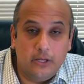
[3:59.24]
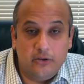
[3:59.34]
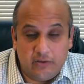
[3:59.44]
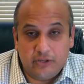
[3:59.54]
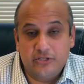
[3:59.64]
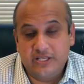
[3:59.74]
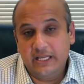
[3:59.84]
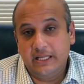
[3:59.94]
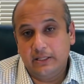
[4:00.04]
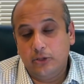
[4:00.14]
You have to
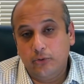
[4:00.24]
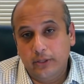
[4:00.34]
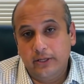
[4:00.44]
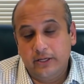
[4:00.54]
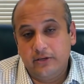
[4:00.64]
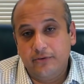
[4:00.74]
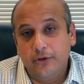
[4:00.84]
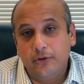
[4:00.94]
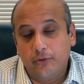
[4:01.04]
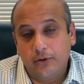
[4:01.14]
understand that during the
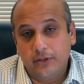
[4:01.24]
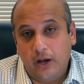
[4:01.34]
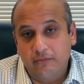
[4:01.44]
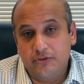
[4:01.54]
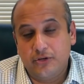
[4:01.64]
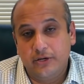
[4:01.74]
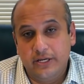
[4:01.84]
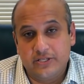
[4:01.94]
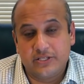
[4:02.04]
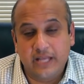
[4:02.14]
interview, the officer
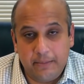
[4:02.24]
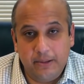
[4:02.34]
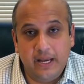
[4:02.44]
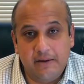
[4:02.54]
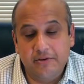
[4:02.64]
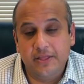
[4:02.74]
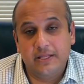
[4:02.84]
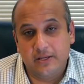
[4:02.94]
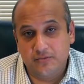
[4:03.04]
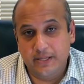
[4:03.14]
is typing everything
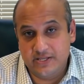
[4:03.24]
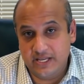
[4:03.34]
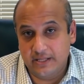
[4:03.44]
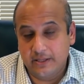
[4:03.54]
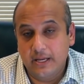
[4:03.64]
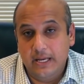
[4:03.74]
that is being said.